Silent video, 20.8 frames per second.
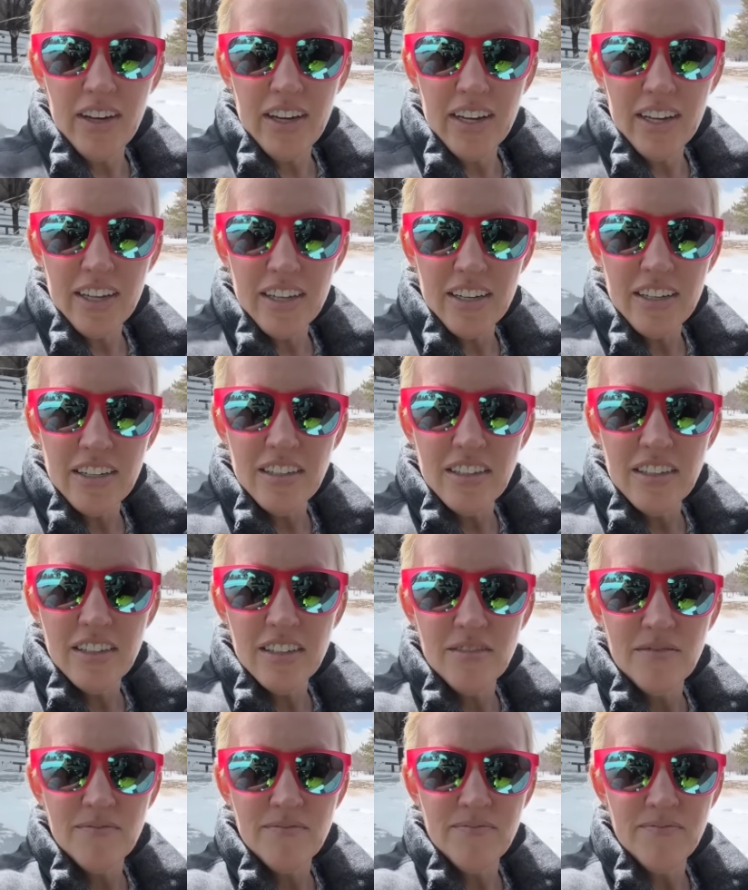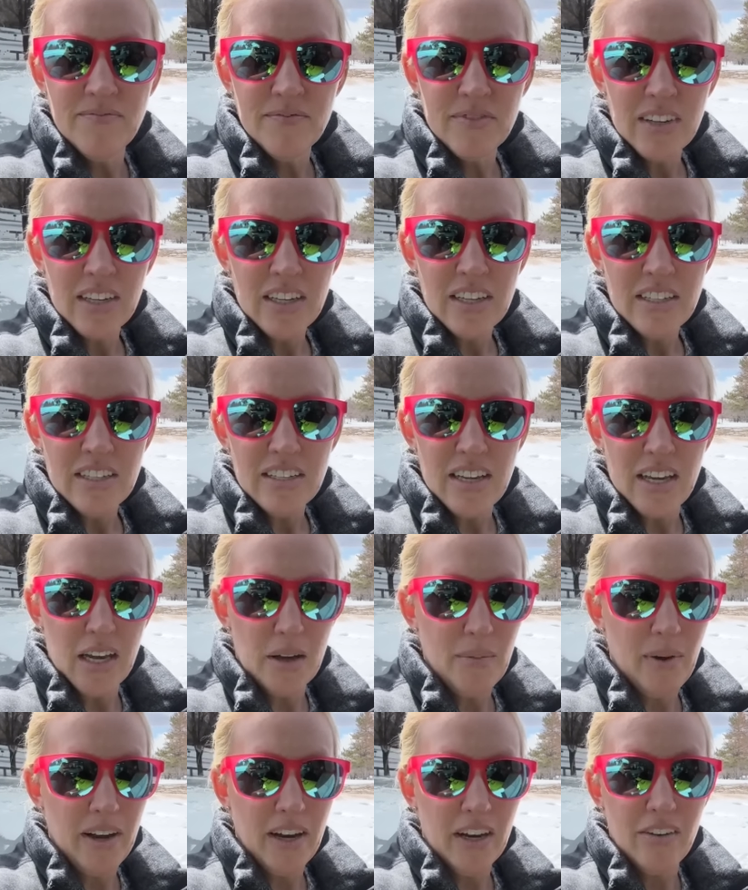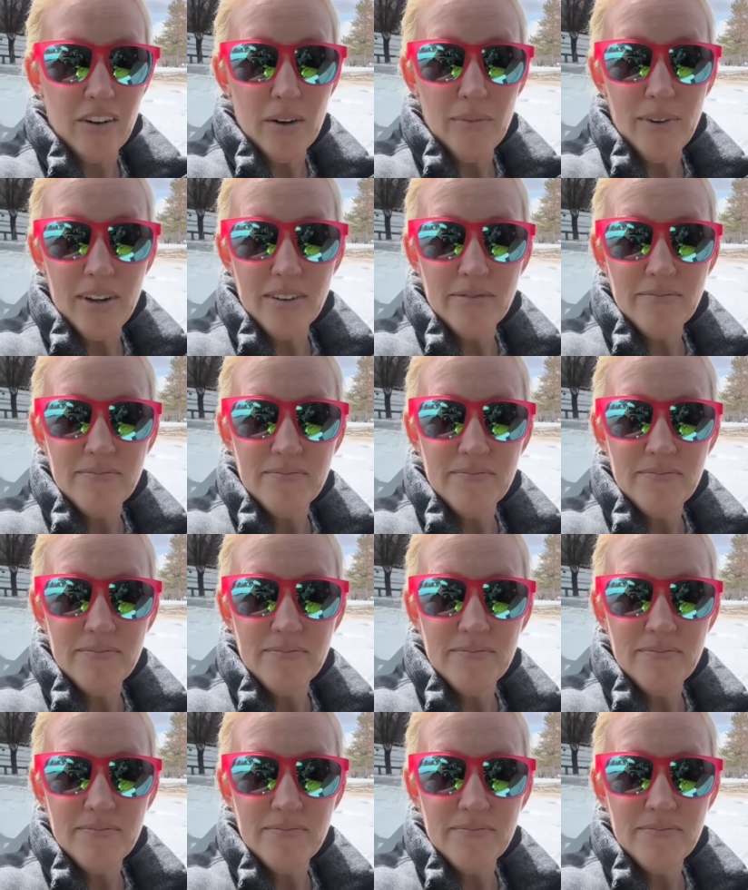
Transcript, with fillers: and say goodbye to Grandma.